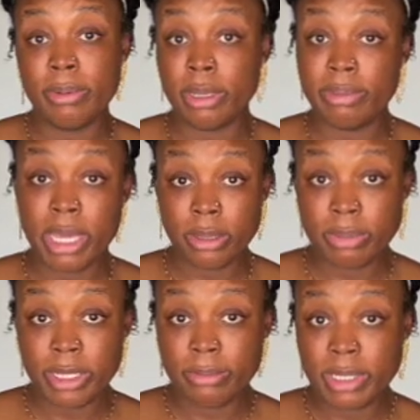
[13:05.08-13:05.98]
and a pack and
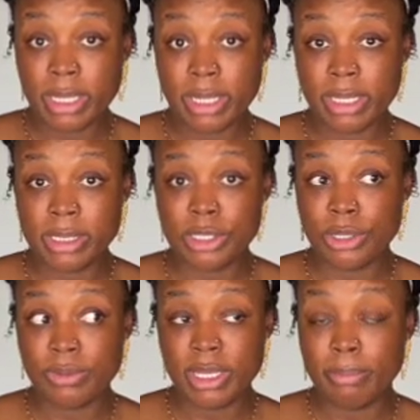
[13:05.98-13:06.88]
play because you
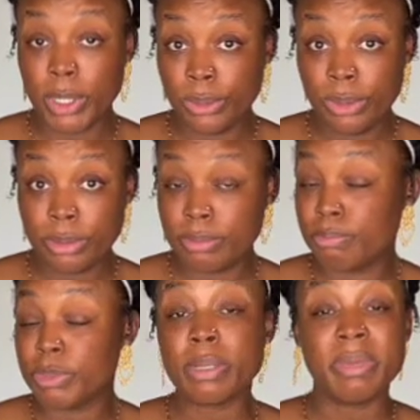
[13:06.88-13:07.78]
don't need both,
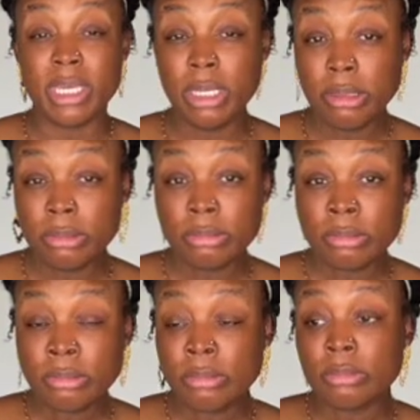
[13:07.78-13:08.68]
to me.
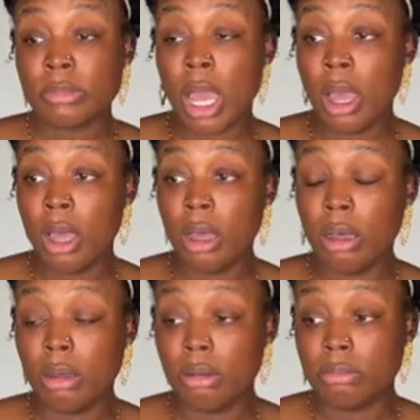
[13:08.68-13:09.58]

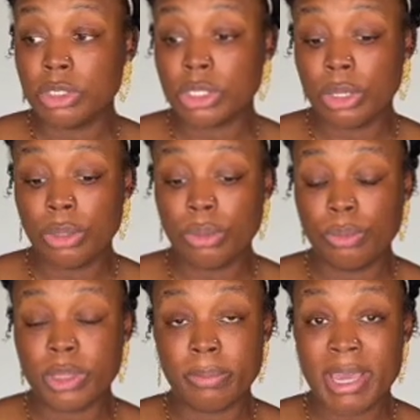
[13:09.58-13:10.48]
So
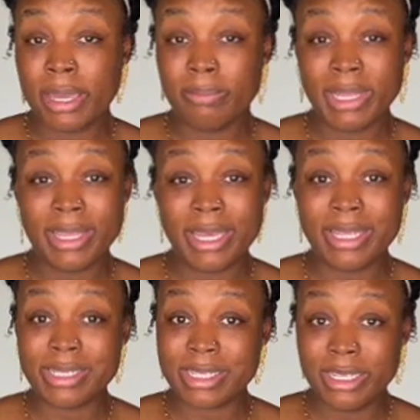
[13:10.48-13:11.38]
with the pack and play, they
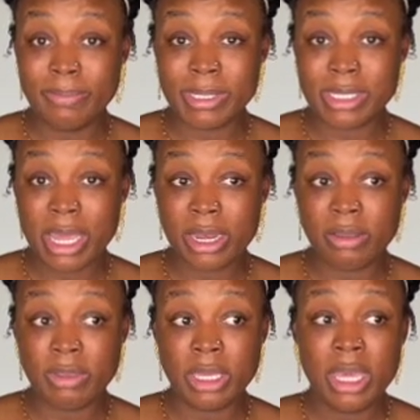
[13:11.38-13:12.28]
can sleep inside
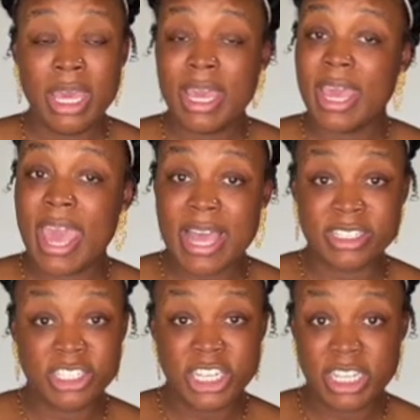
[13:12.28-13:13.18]
of it. It has
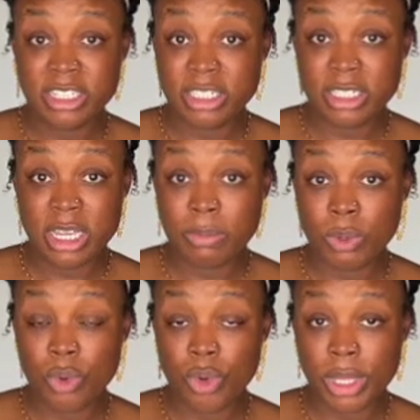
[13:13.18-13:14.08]
a changing
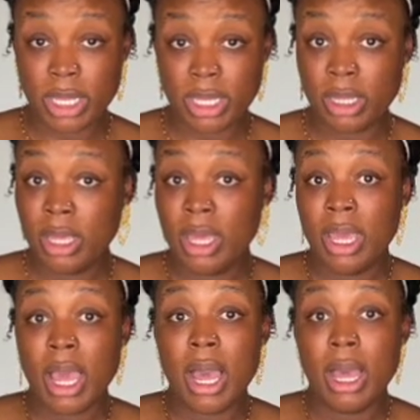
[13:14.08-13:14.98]
table on it.
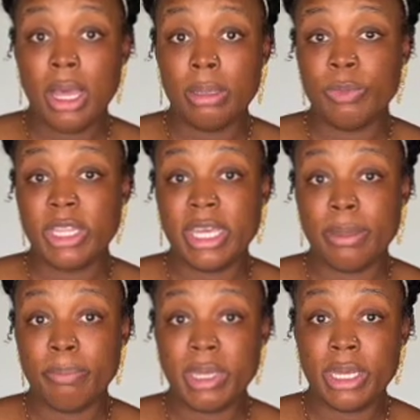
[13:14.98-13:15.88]
When they
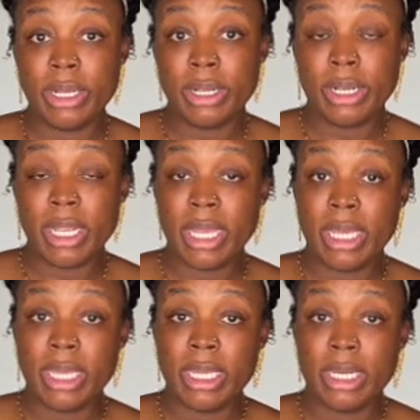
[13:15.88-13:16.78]
get bigger,
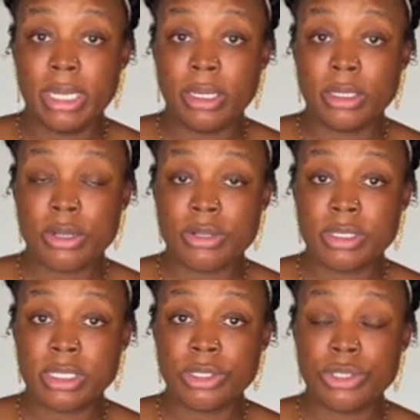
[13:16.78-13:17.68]
it
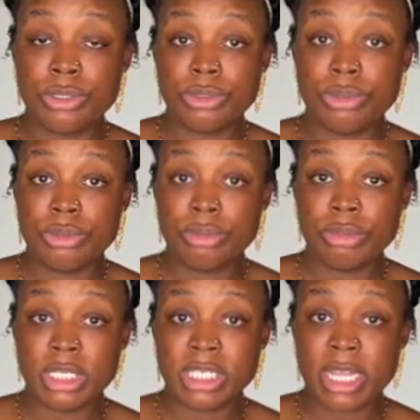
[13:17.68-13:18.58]
turns into
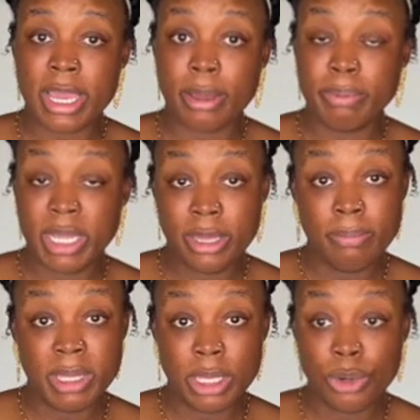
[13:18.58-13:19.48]
just like a
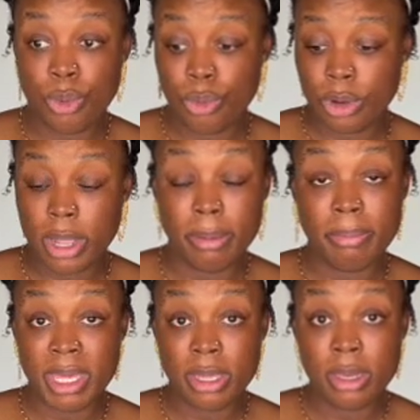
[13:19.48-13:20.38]
playpen or a
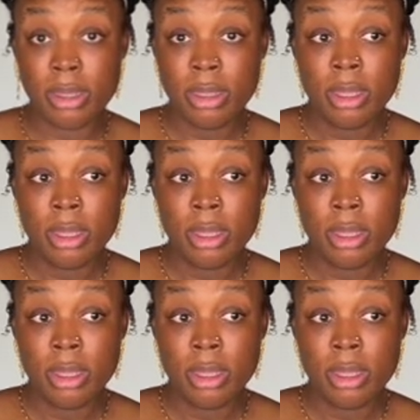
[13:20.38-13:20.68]
bed